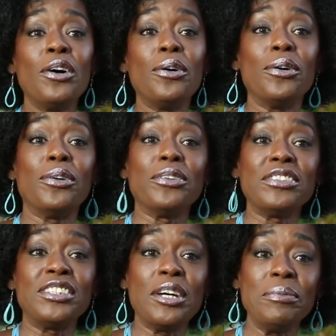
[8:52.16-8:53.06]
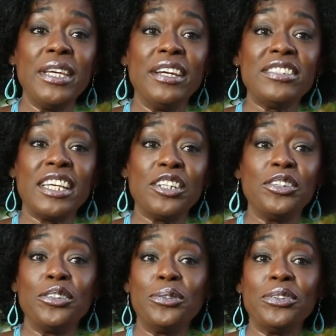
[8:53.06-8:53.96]
or some years I
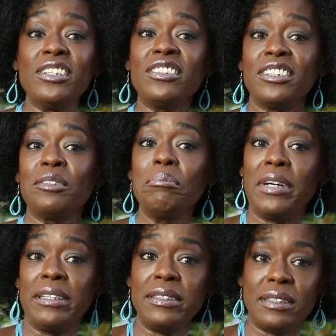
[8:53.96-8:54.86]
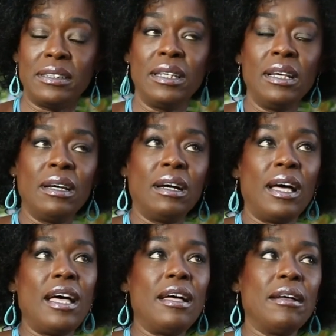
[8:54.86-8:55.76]
could, only certain months.
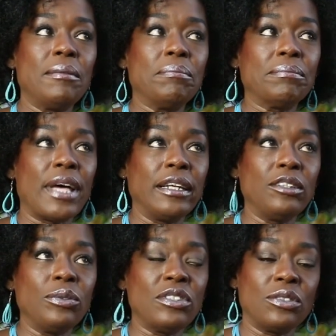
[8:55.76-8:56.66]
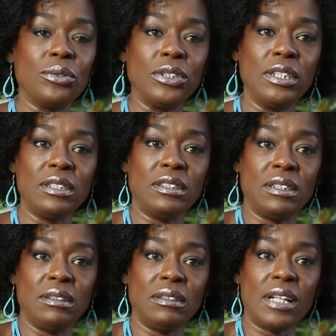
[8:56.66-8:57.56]
And it was only
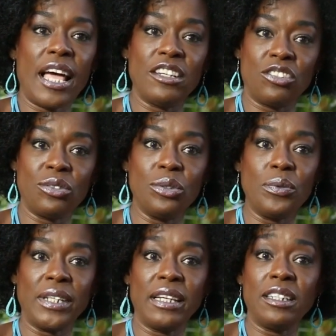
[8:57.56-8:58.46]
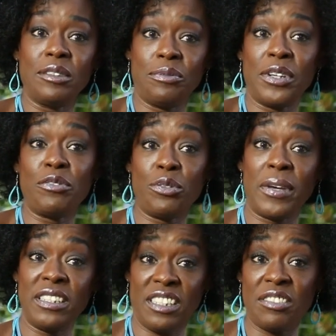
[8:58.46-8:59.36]
until high school, when I could fend for
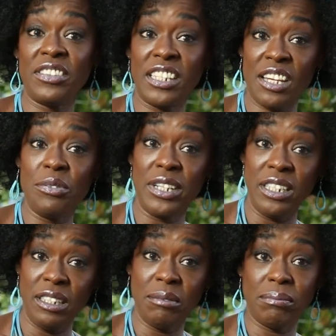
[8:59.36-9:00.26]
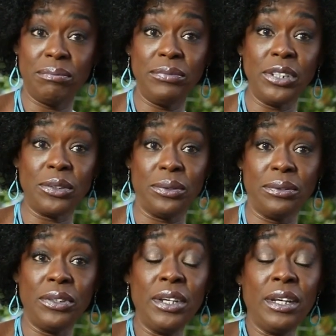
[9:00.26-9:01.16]
myself, that I really,
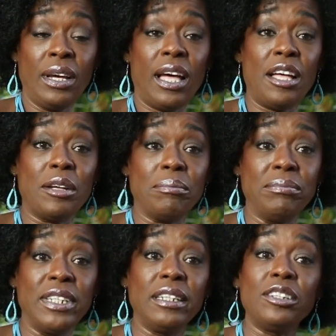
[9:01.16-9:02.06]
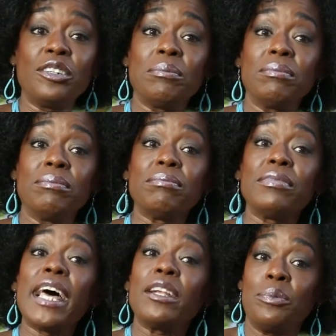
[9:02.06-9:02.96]
did it on
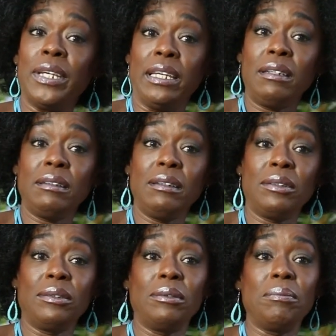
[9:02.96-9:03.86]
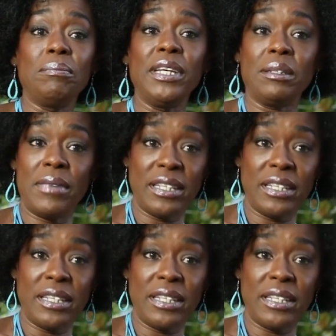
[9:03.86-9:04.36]
that way. Made